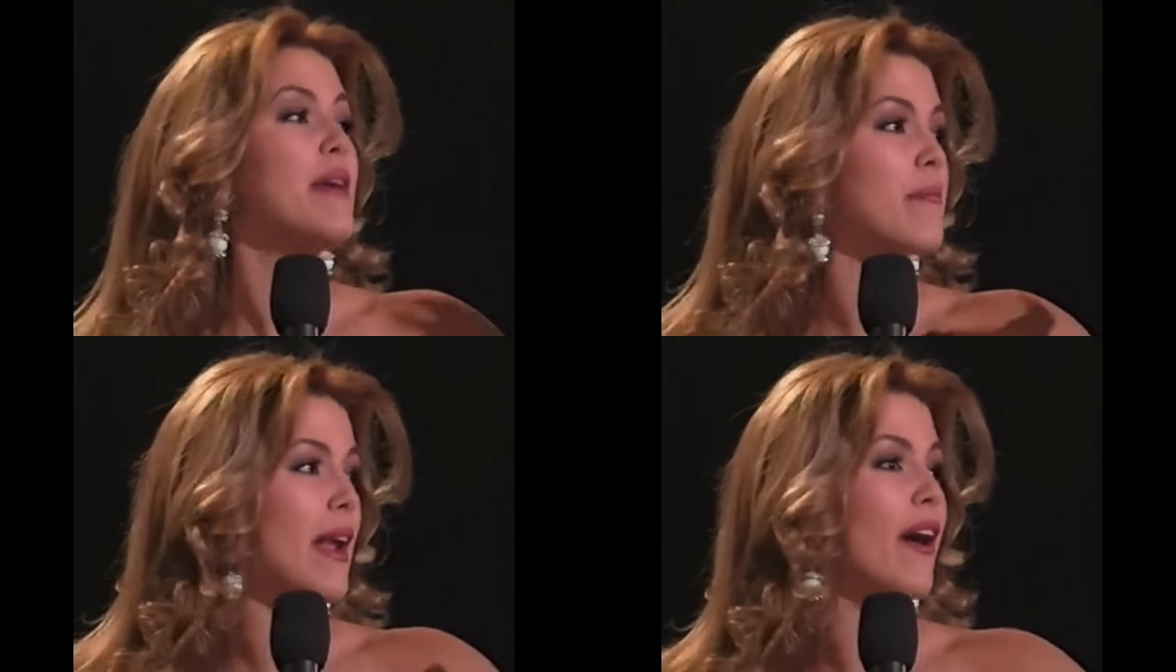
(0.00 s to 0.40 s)

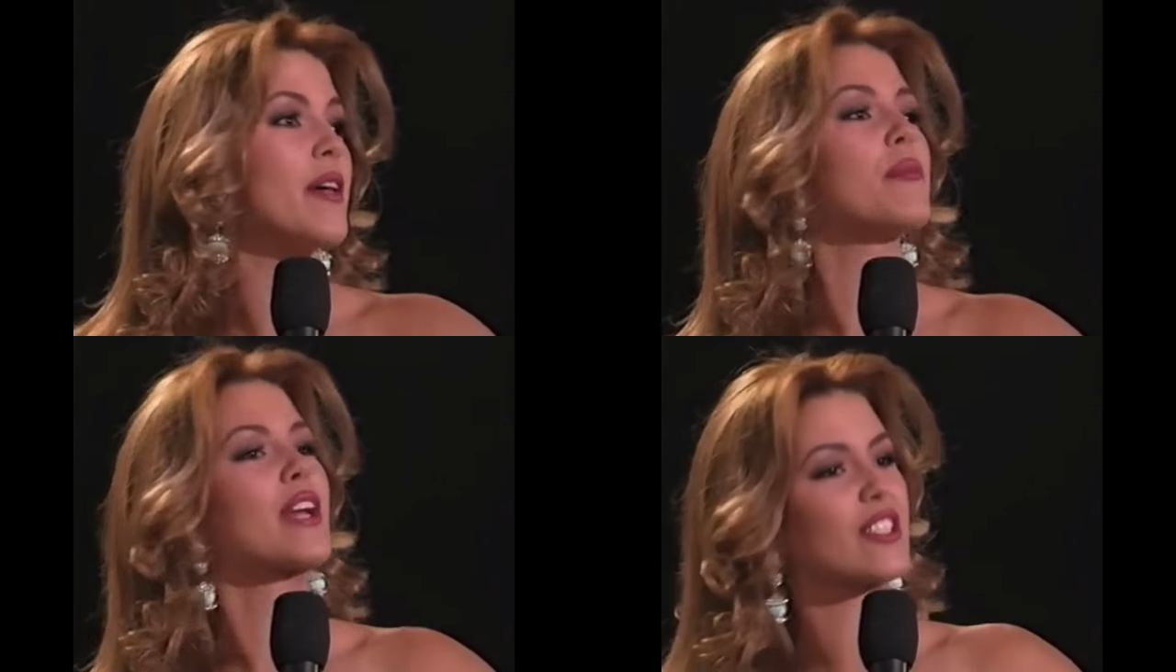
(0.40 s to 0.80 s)
the
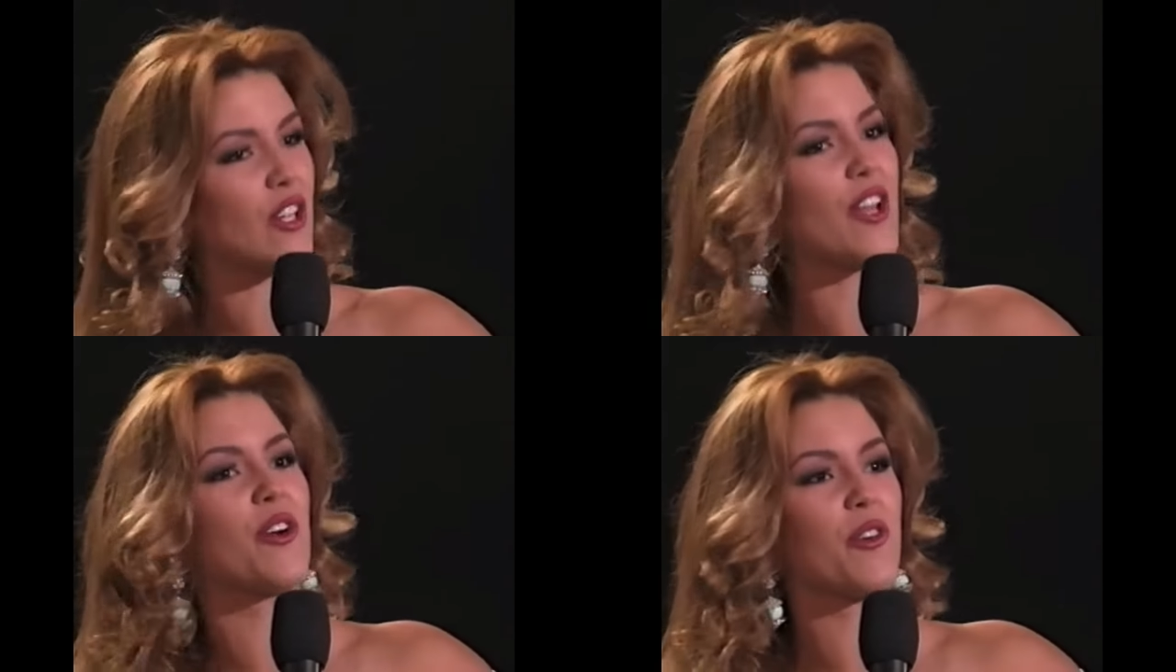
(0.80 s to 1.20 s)
interpreter
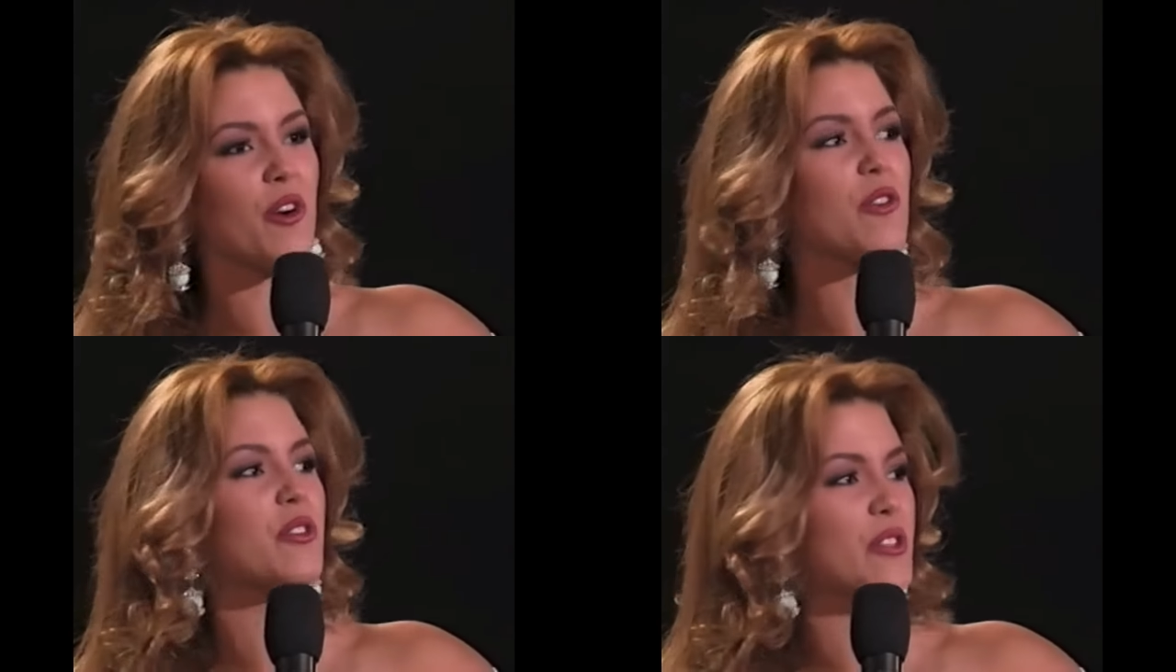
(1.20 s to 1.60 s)

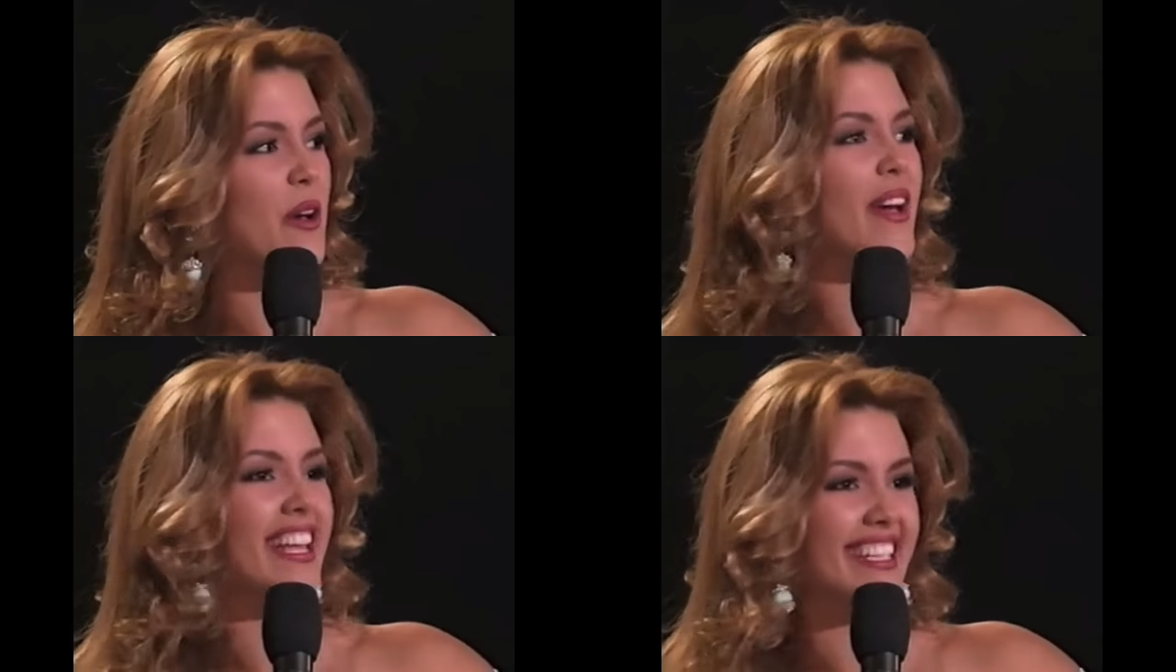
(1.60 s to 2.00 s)
seemingly
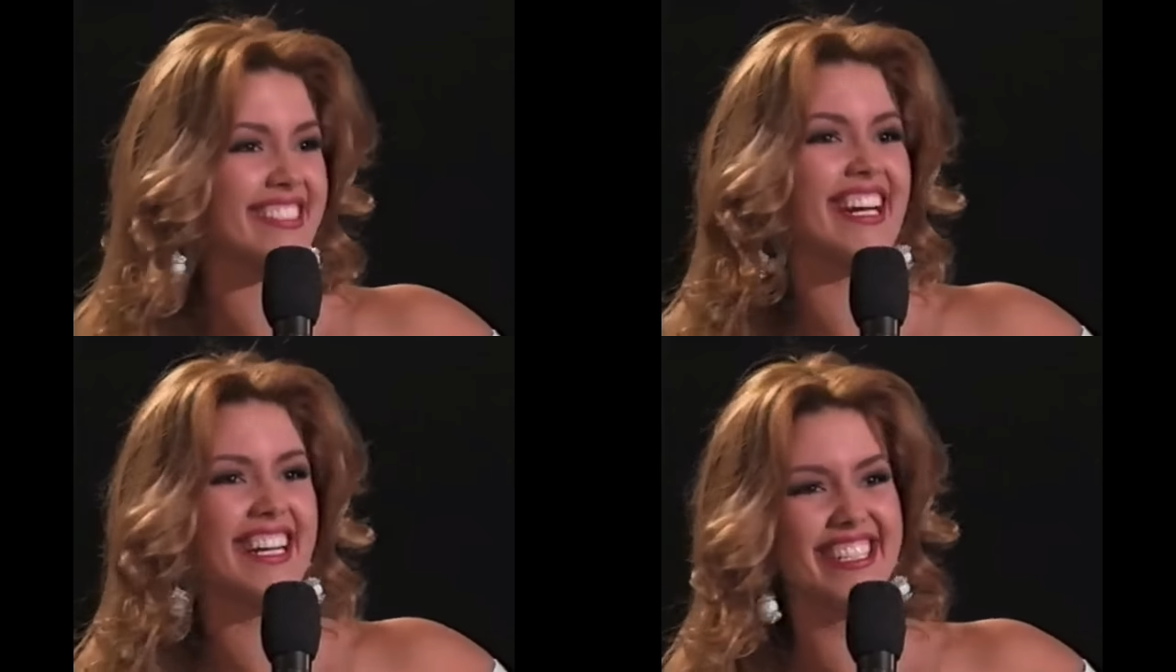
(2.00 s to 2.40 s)
relishing
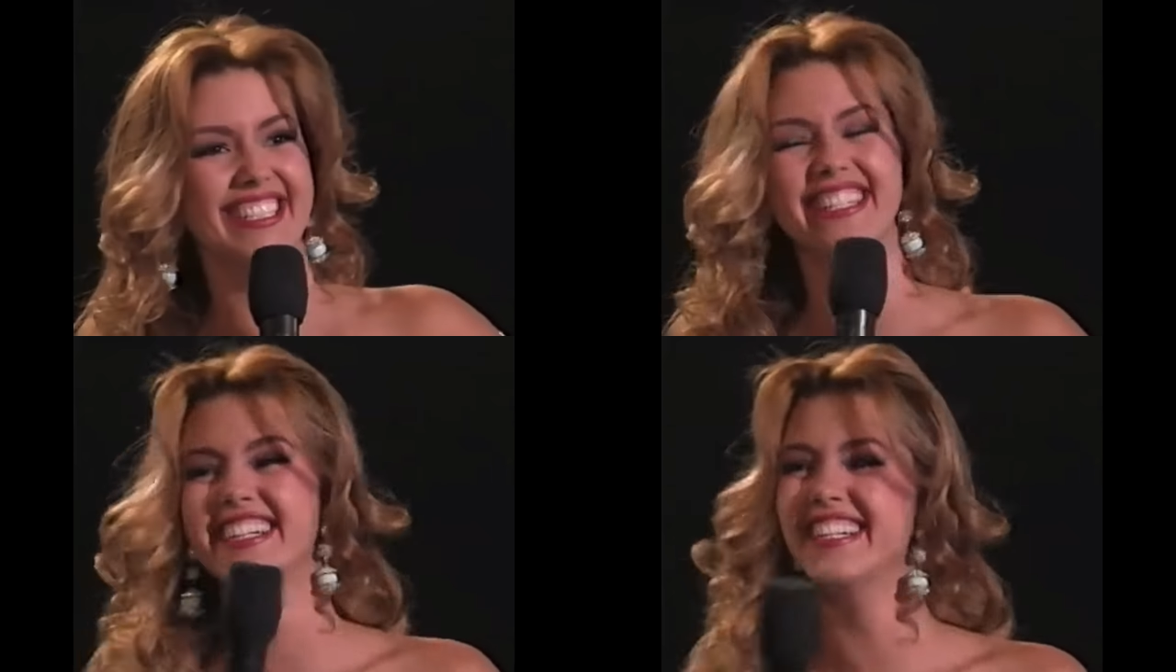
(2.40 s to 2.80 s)
its
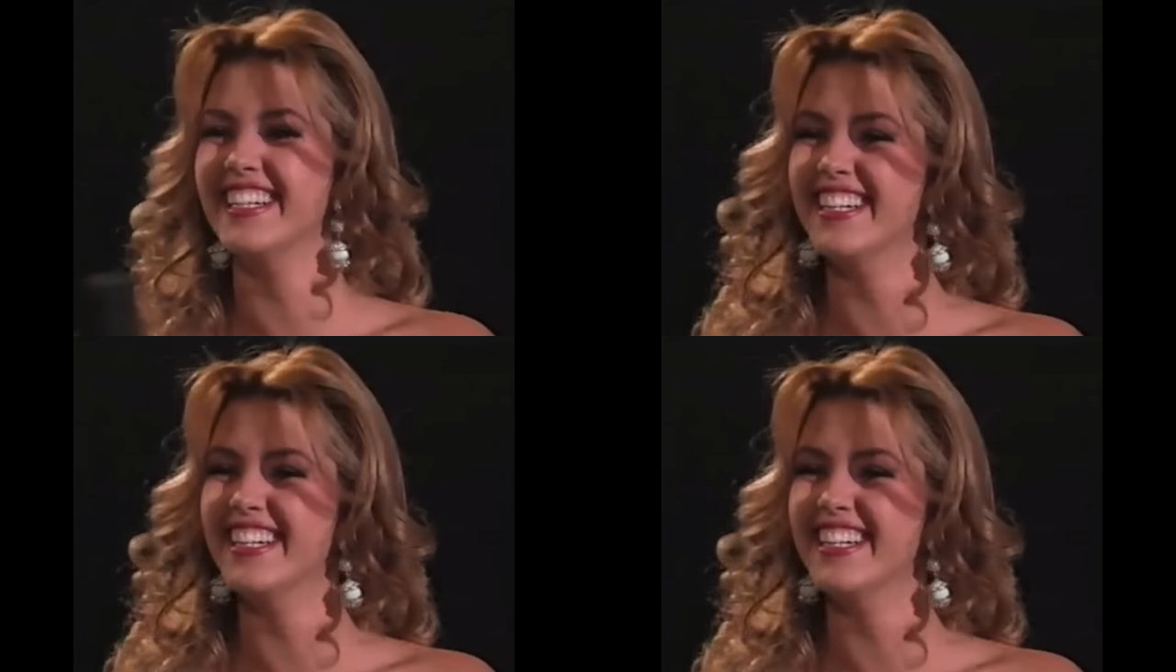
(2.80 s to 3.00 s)
delivery.